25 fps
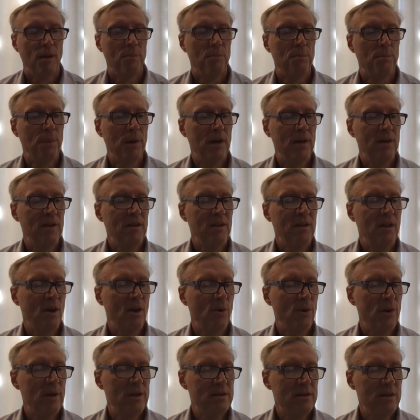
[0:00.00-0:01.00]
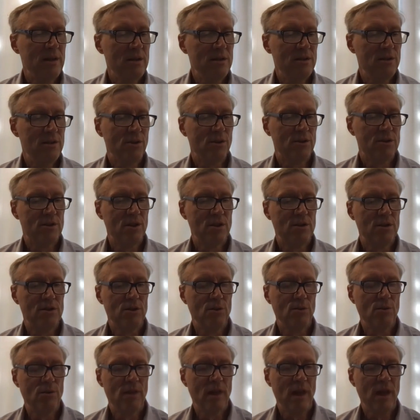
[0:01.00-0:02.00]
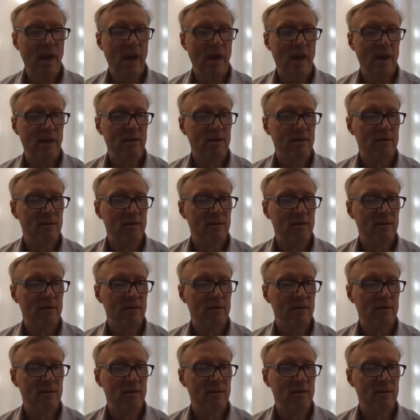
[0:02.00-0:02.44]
but it's easier to do that